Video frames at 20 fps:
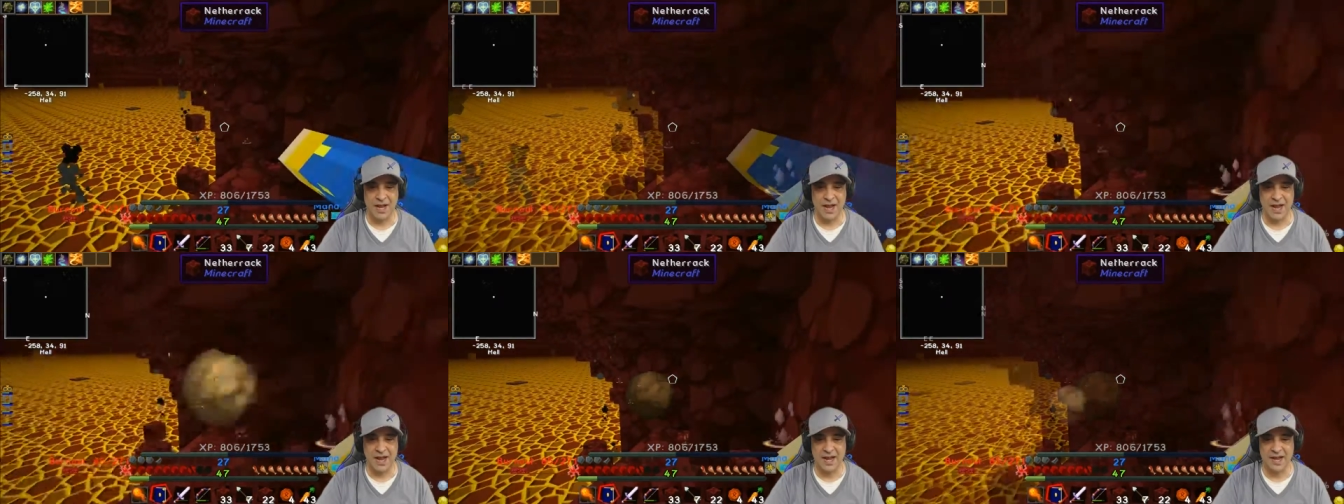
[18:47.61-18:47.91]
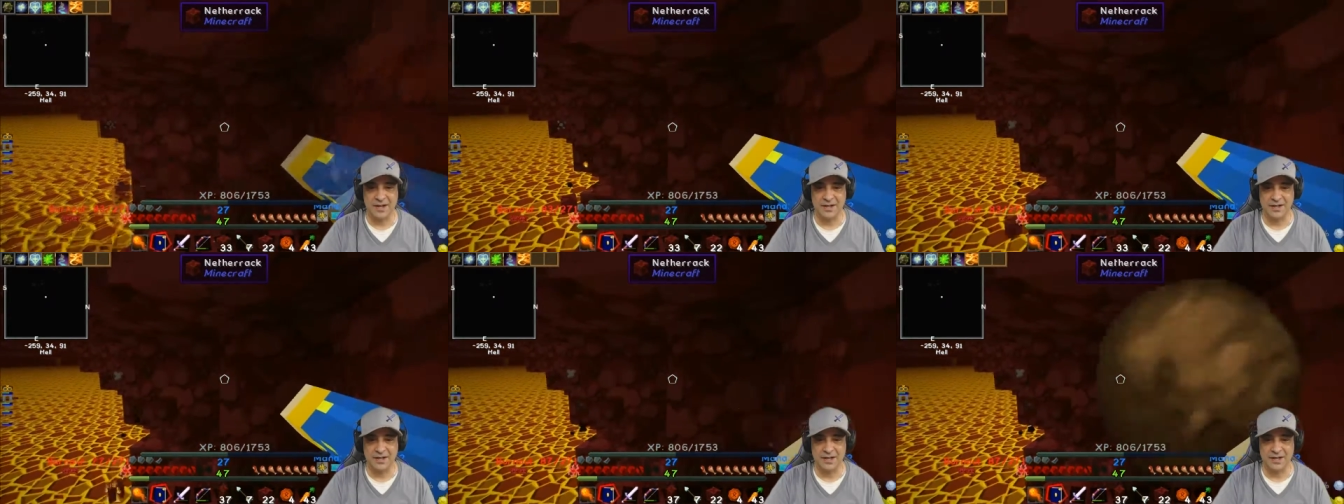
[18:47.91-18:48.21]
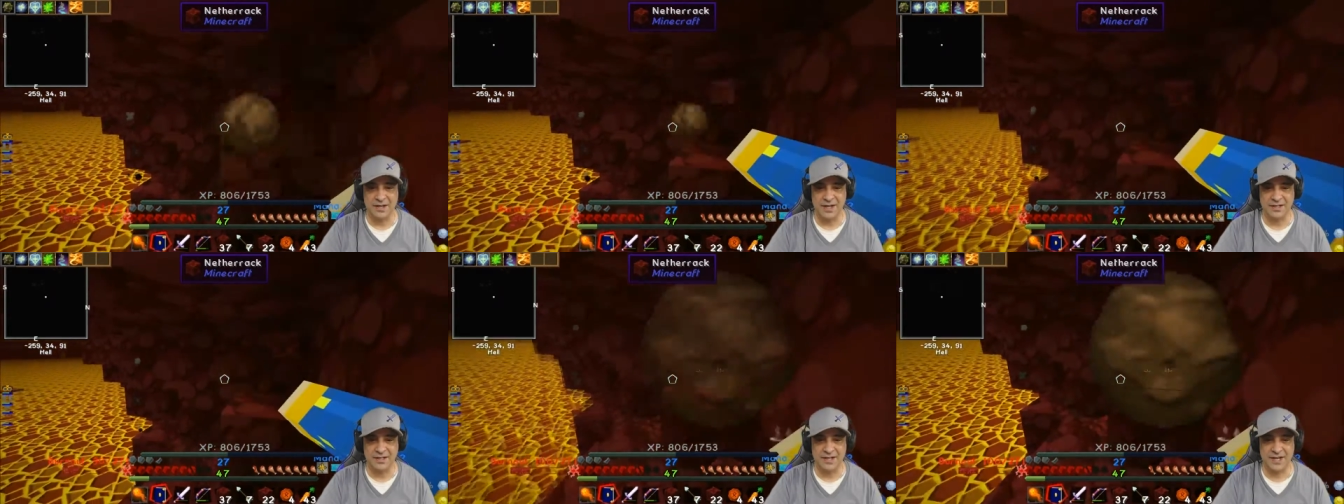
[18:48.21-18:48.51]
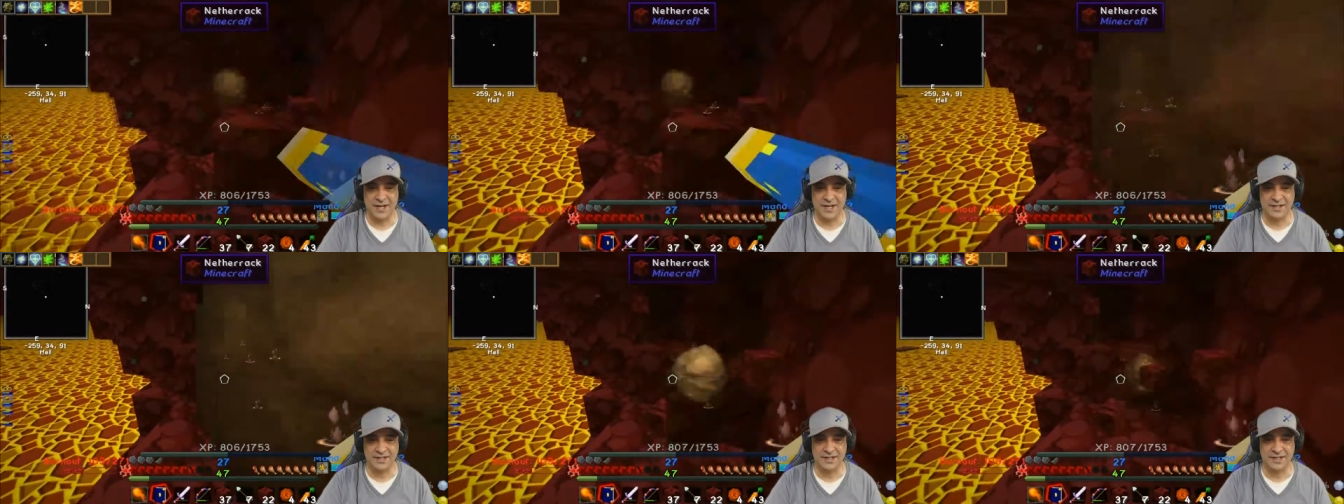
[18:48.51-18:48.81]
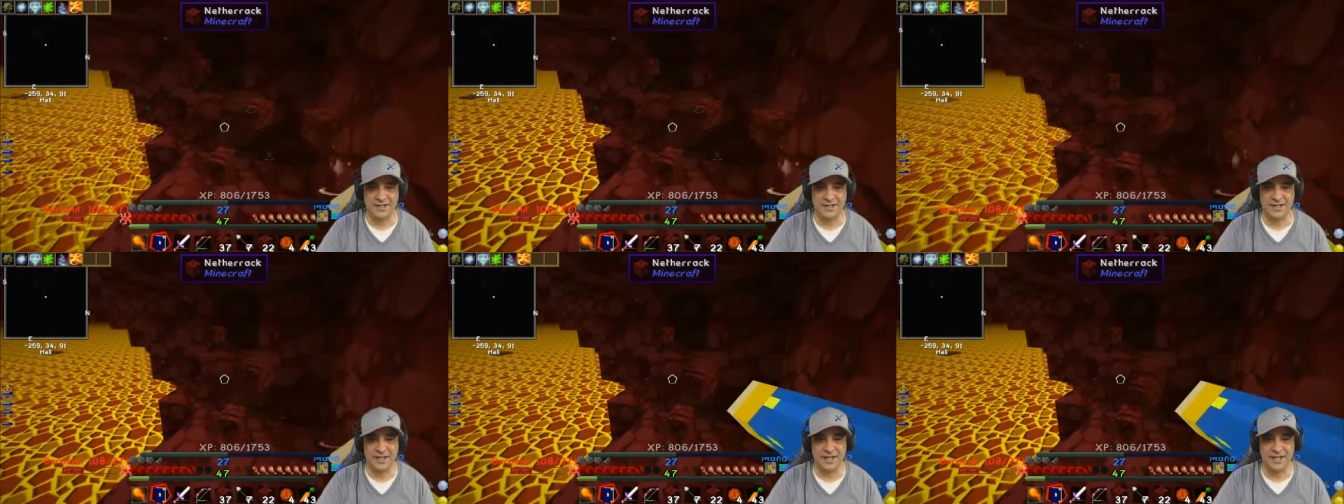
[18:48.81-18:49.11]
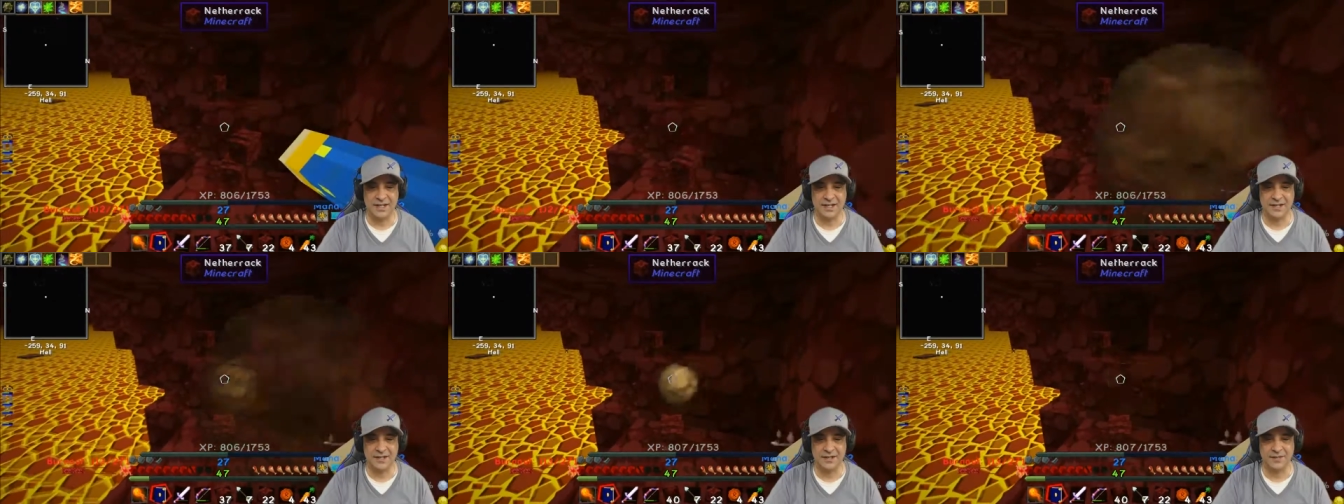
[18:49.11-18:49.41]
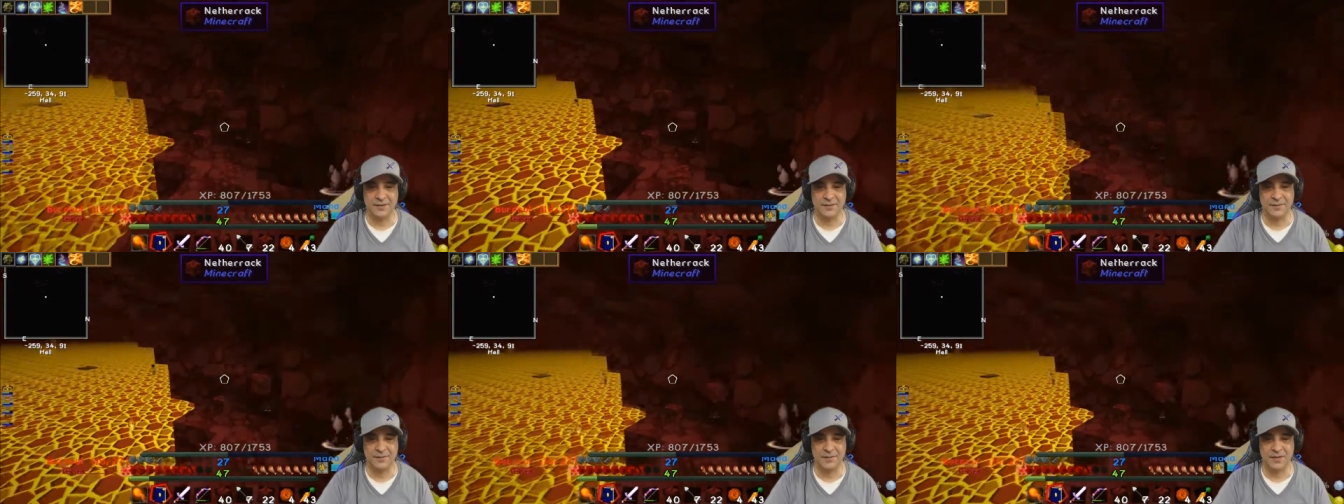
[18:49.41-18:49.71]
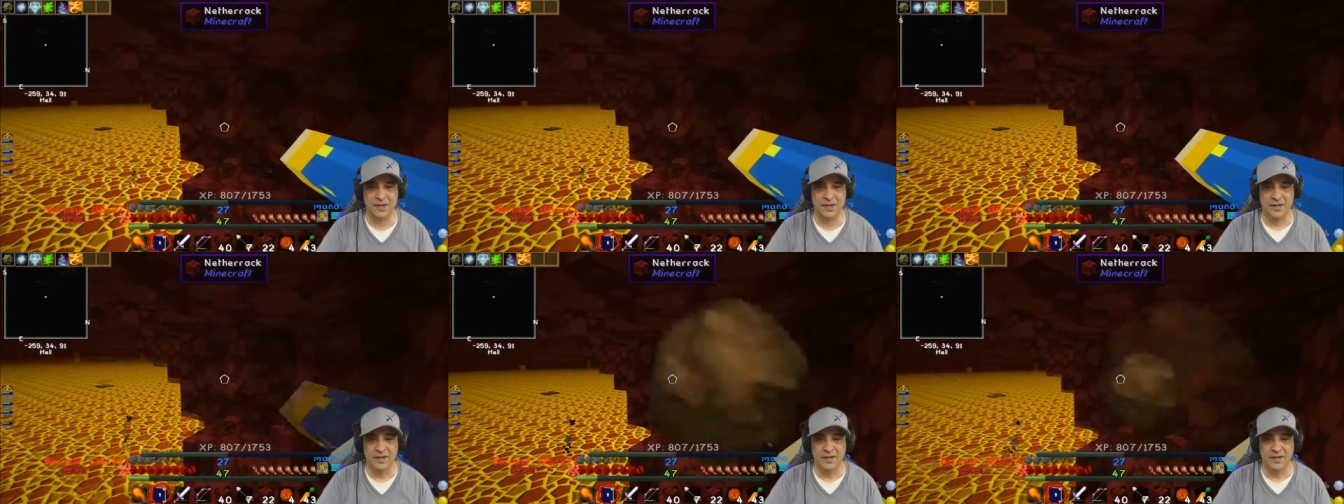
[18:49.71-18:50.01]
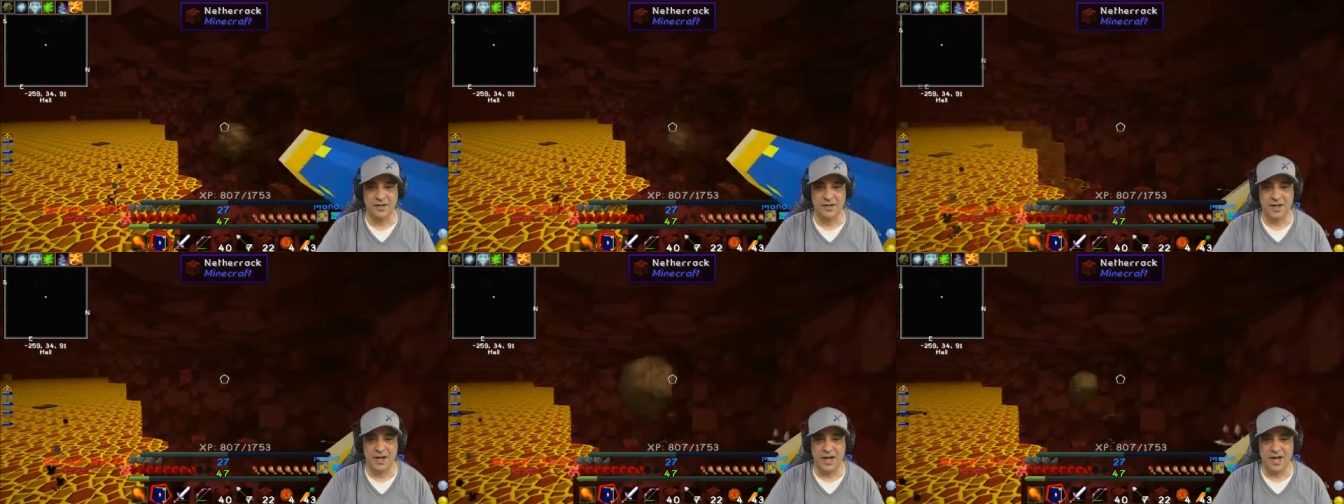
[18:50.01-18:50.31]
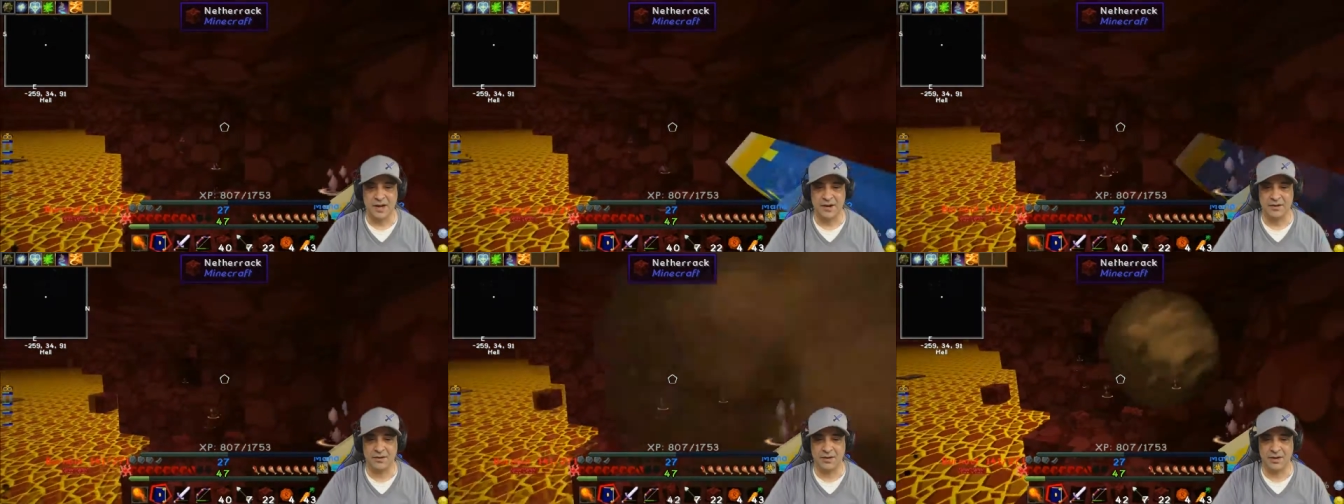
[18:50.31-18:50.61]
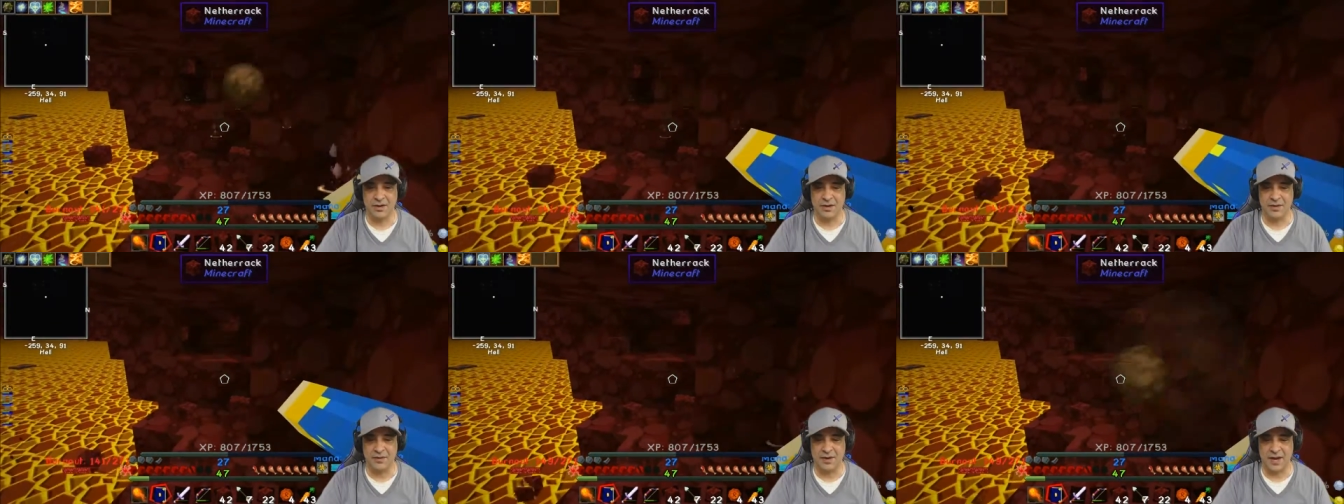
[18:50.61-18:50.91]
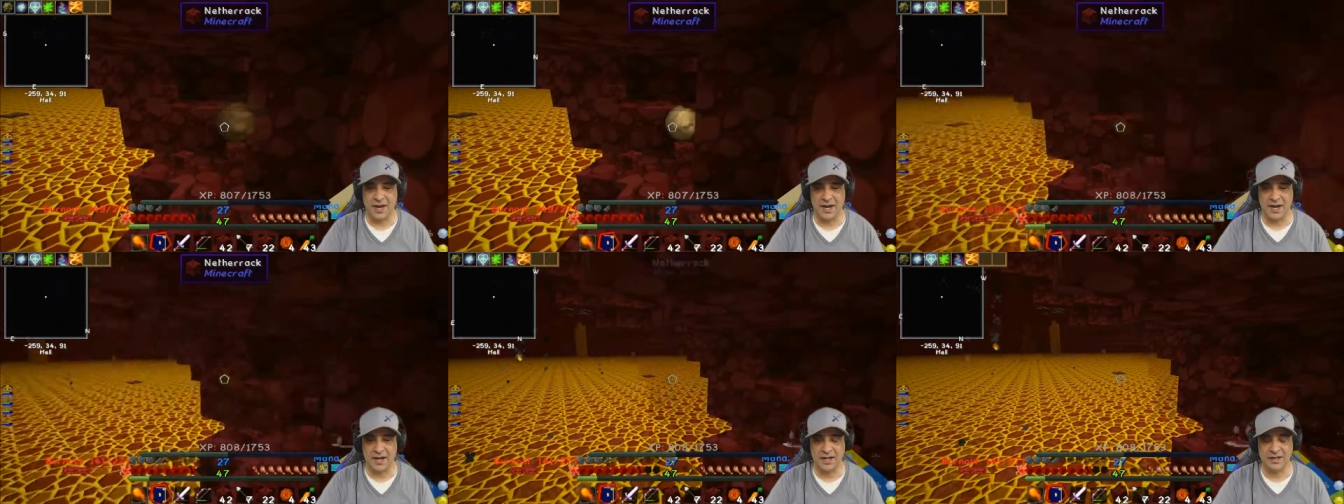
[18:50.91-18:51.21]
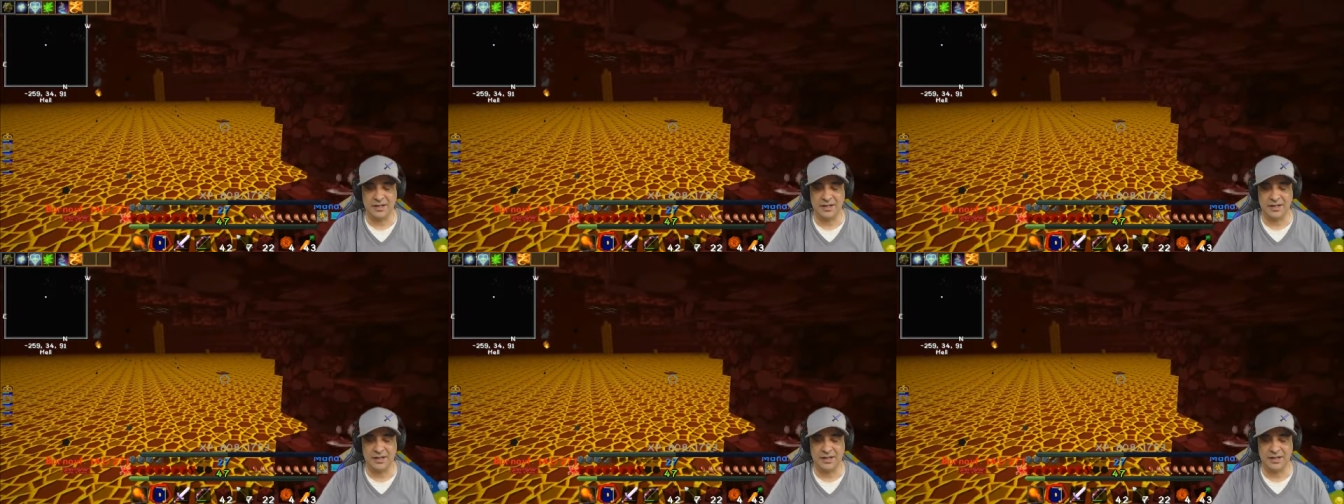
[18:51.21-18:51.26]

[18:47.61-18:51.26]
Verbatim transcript: And it takes, I think, I don't know. I,